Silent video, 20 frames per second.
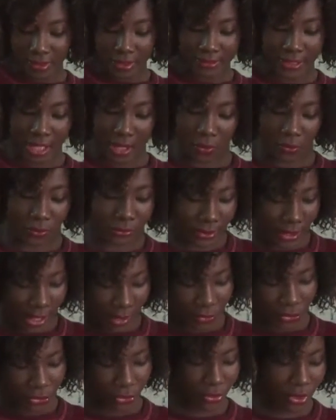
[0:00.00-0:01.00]
Now
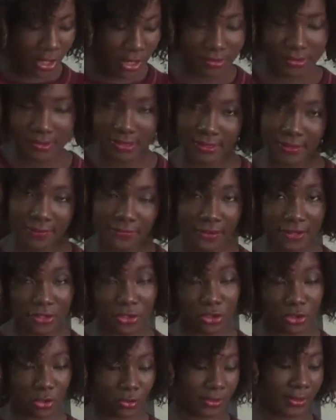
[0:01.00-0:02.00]
I'll show you how to take the
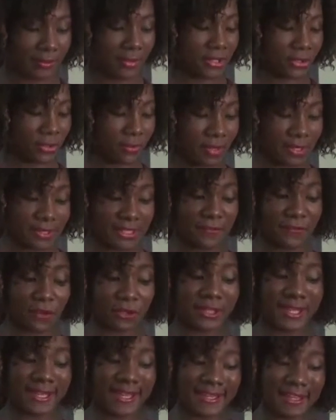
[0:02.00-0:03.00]
shoulder measurement. If
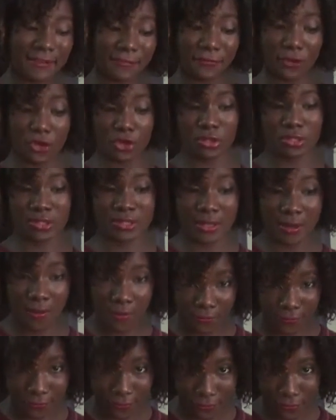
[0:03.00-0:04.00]
you're taking it for
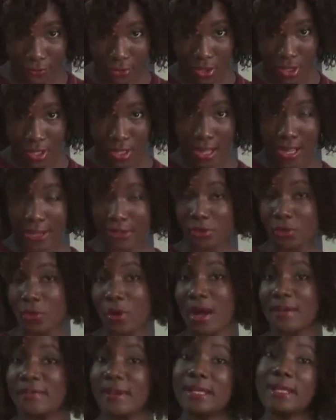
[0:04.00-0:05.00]
yourself and you don't
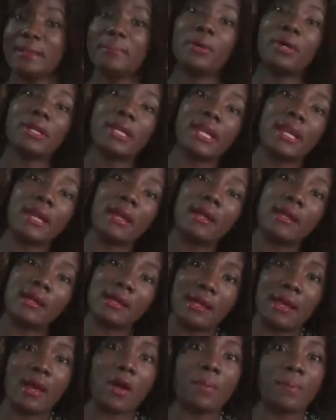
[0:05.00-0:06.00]
have anybody
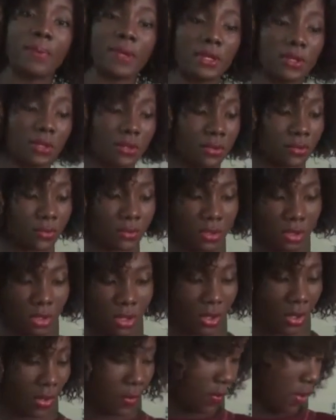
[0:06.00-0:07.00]
helping you,
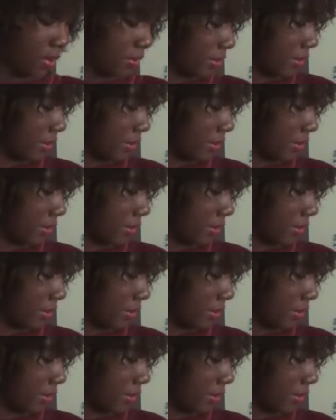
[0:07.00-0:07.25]
what you